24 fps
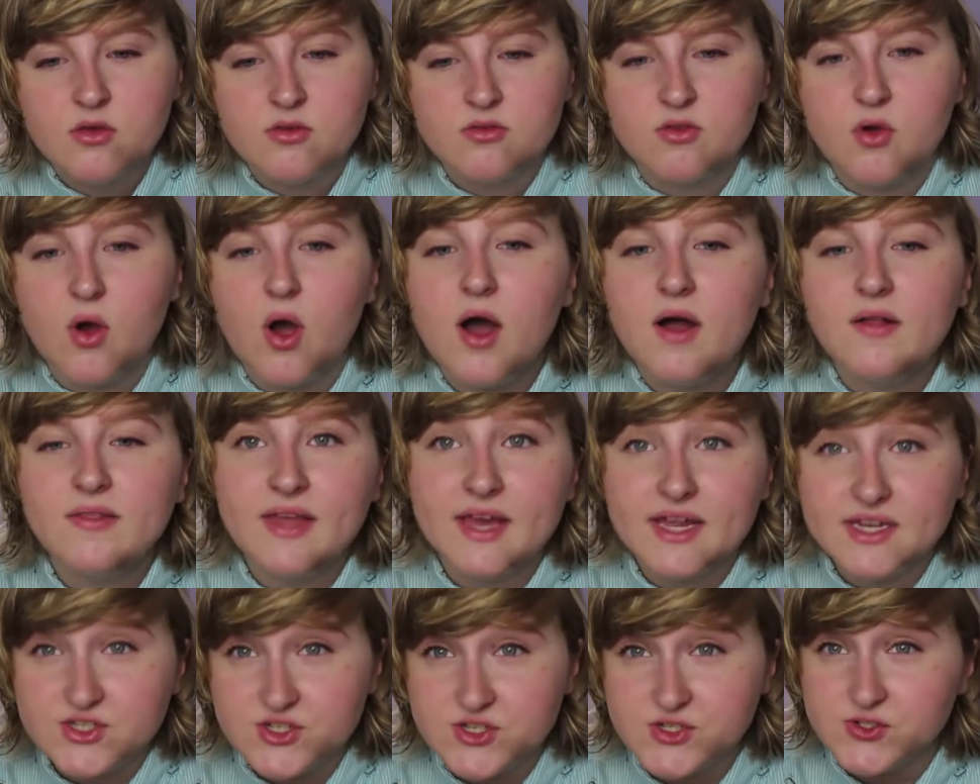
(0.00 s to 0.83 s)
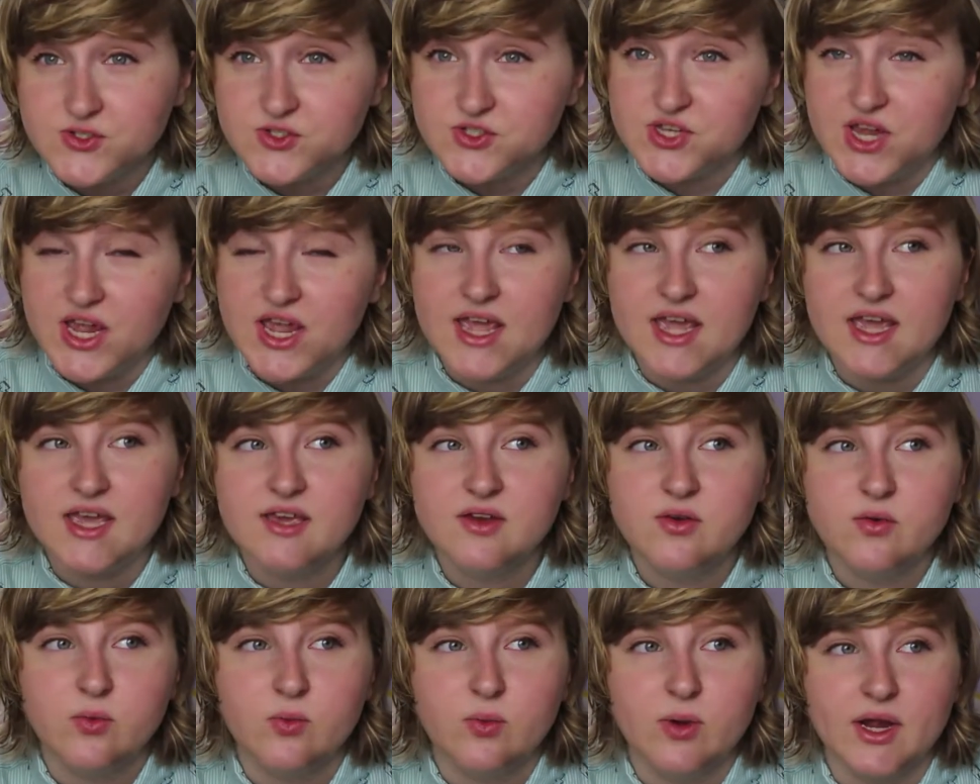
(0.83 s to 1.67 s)
So on that
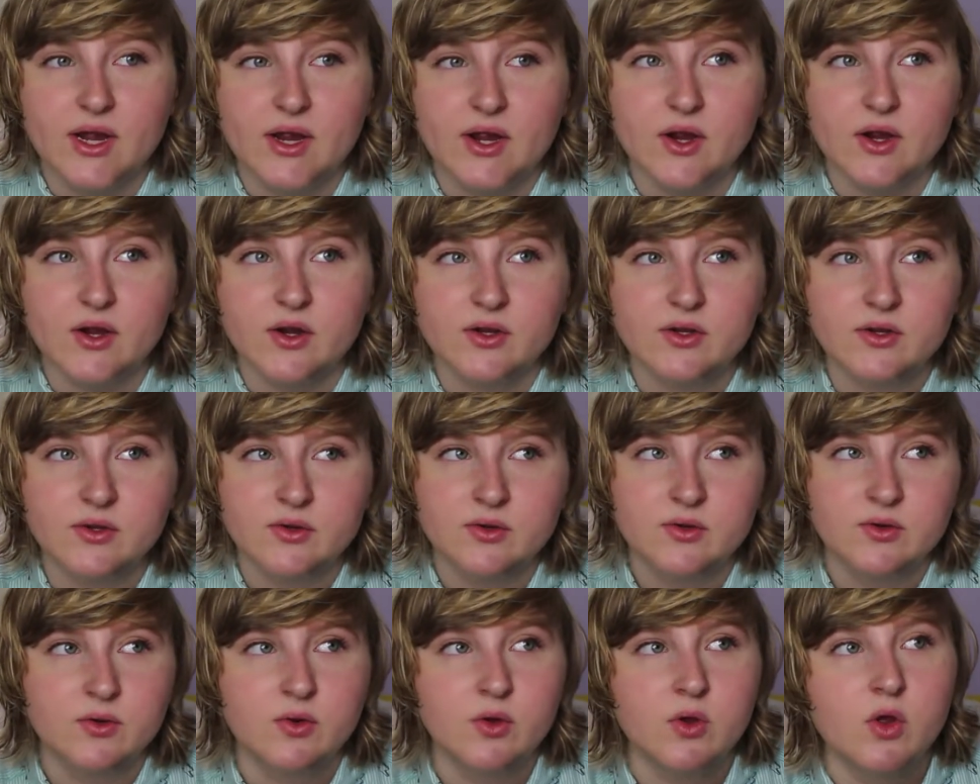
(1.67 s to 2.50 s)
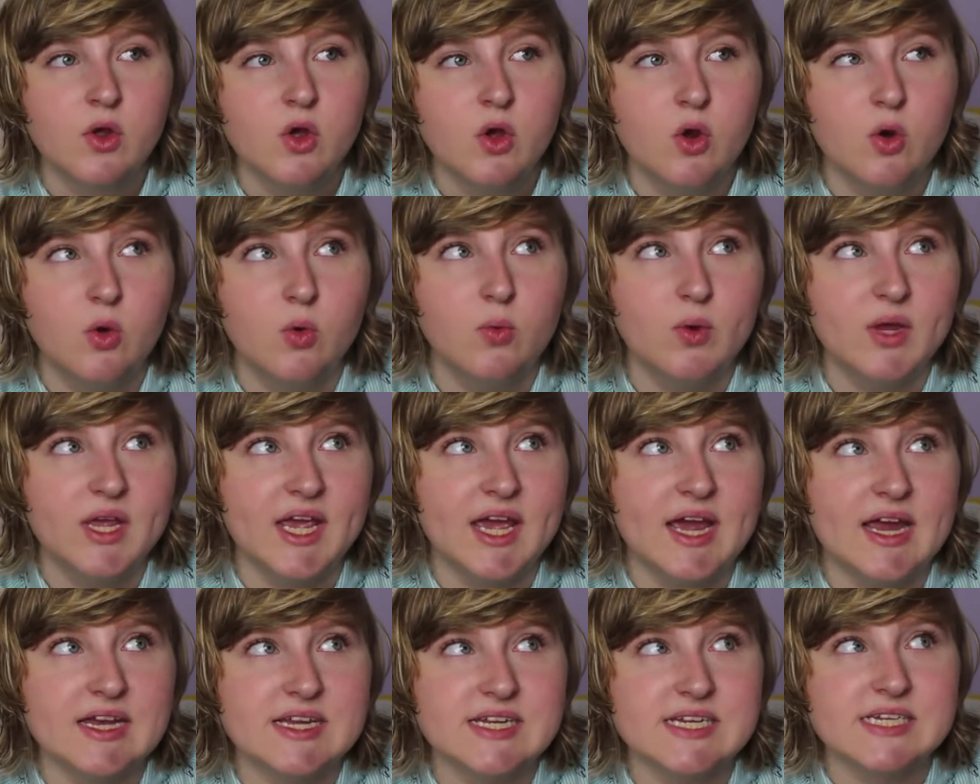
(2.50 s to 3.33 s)
Tuesday, where we
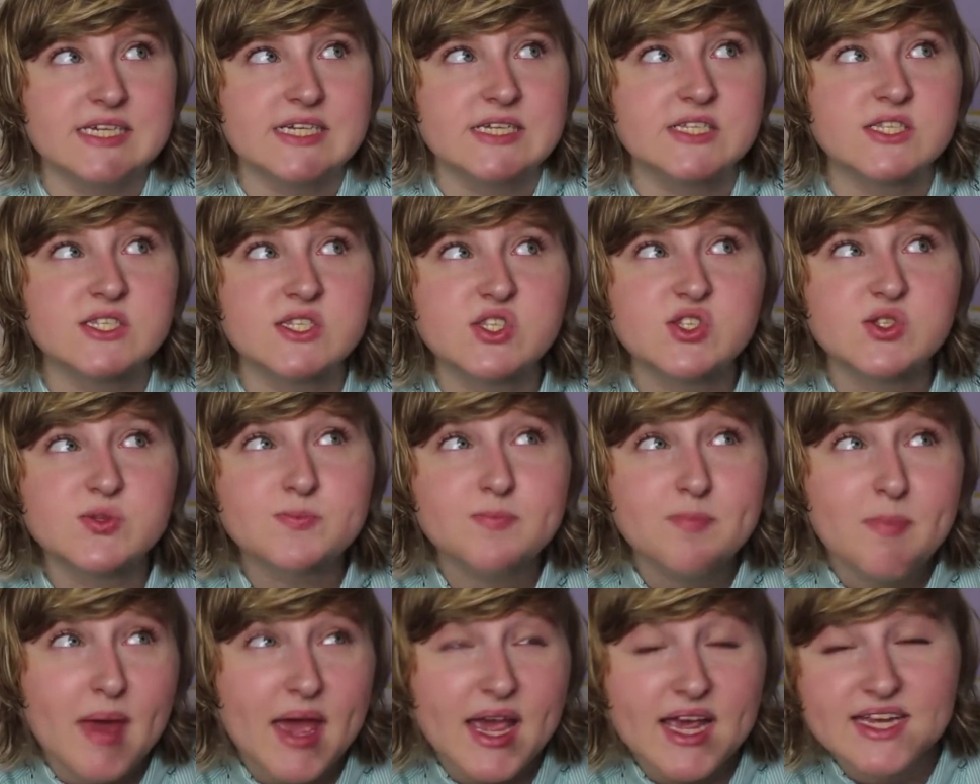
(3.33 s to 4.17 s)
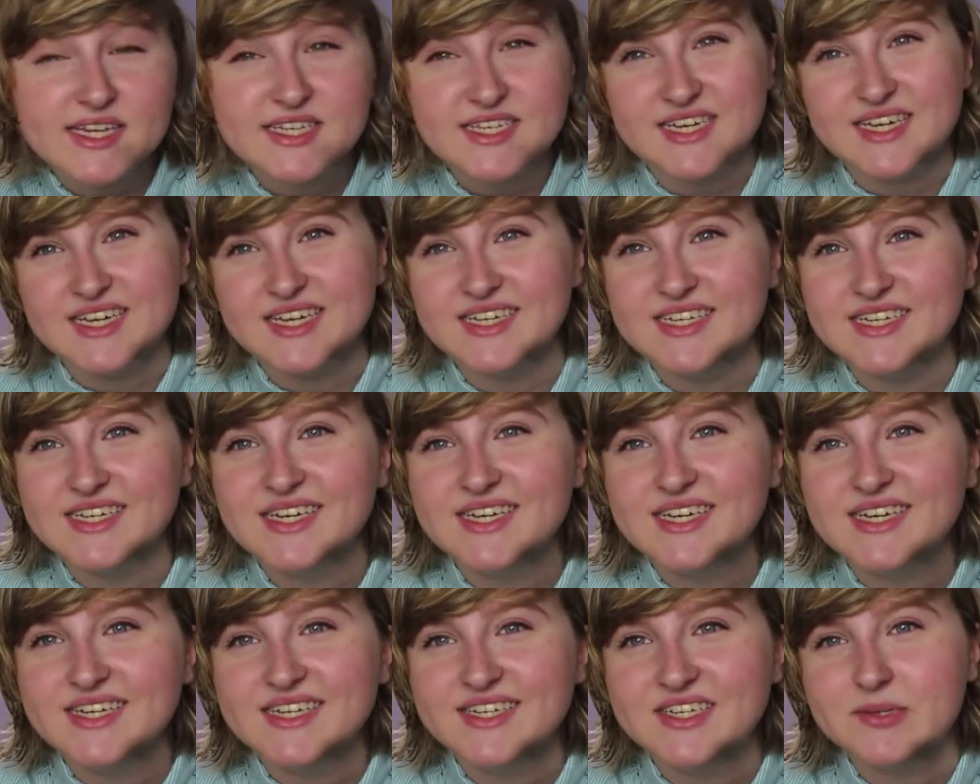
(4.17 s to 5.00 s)
had expected
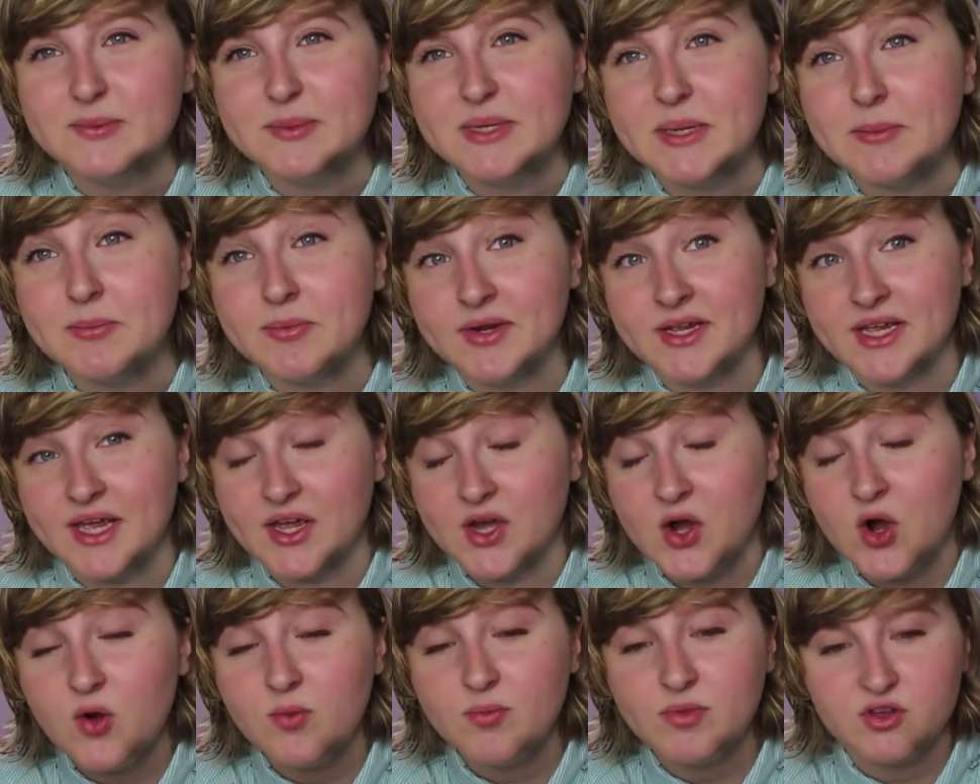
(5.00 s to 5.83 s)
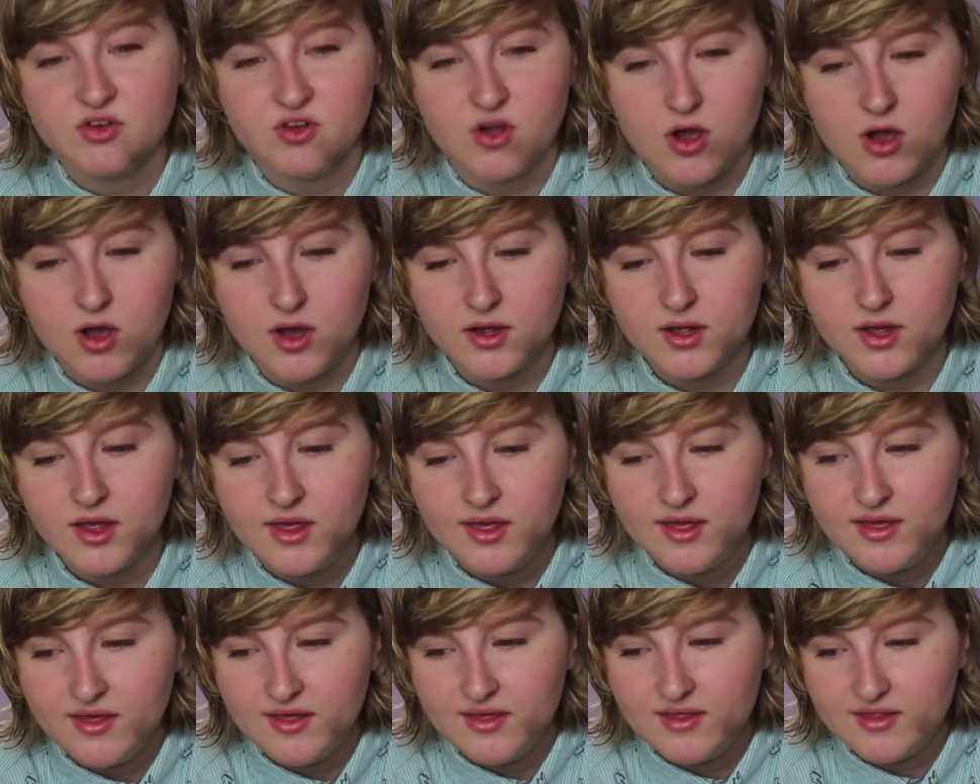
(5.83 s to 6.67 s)
to be bringing home the dog,
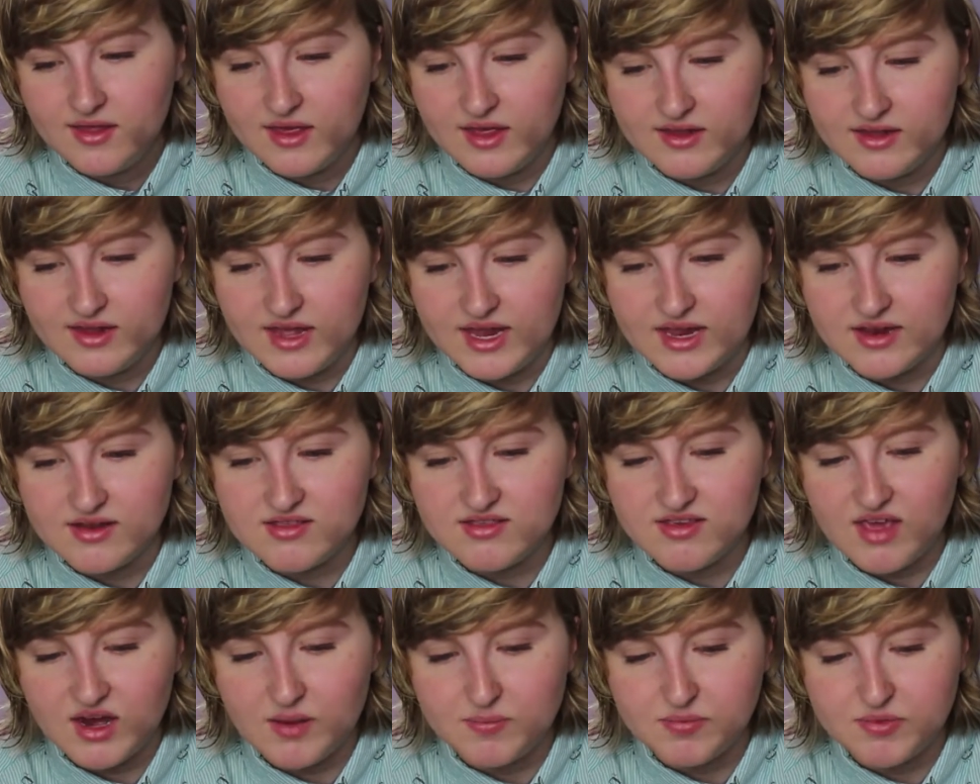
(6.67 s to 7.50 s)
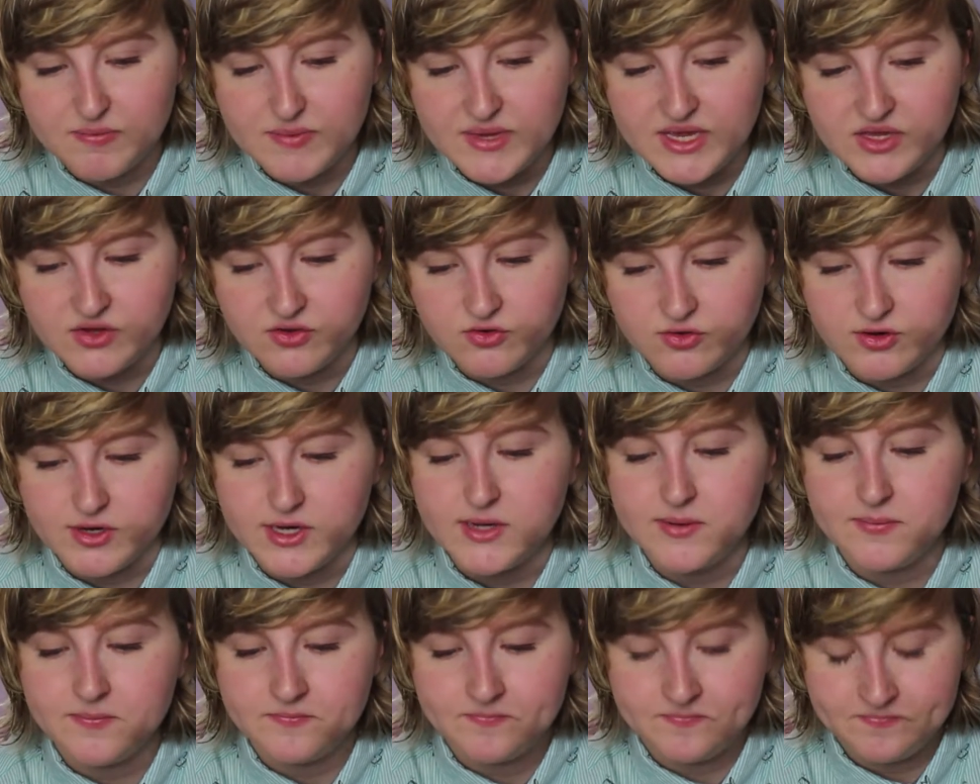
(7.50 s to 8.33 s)
and they had set up the meet and greet,